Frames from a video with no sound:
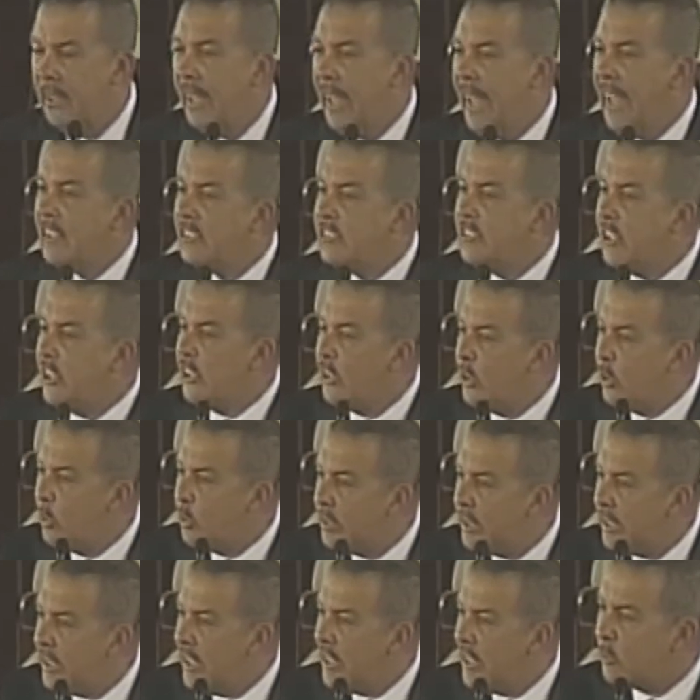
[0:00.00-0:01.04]

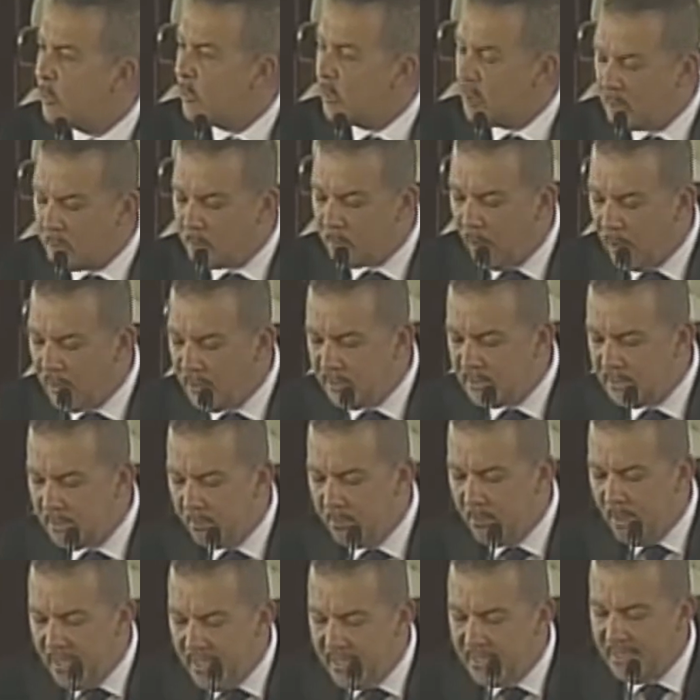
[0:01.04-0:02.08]
executed
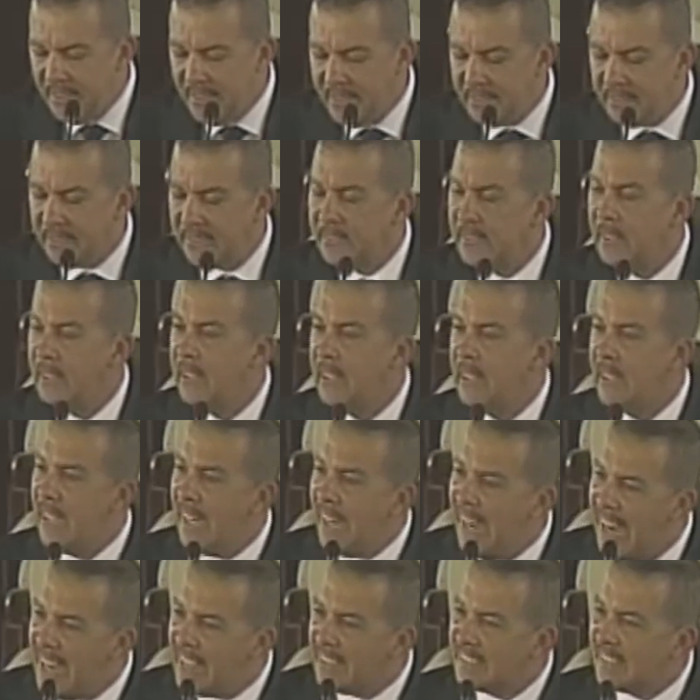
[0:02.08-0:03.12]
responsibilities
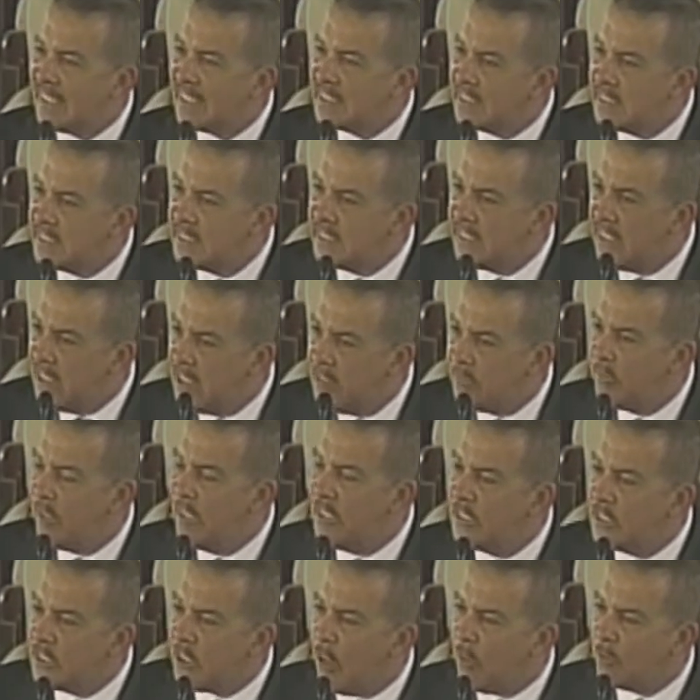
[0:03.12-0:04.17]
as a
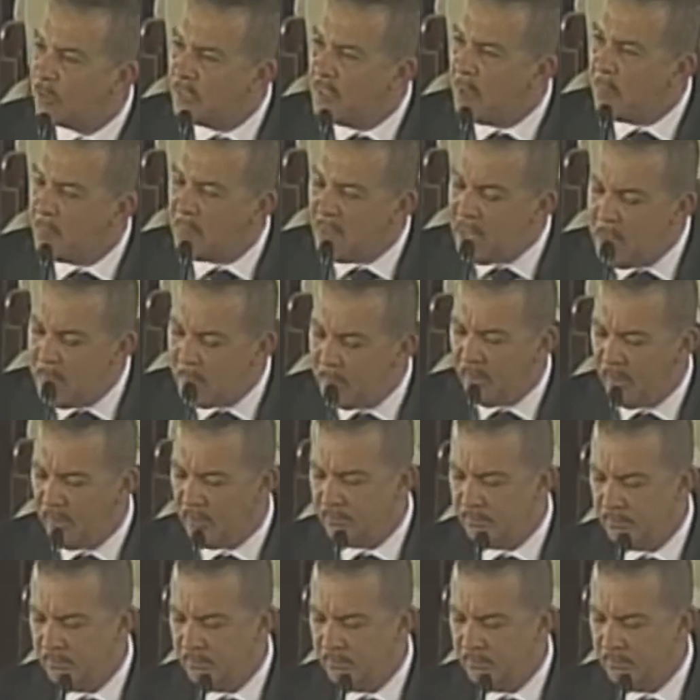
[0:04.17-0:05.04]
servant of the people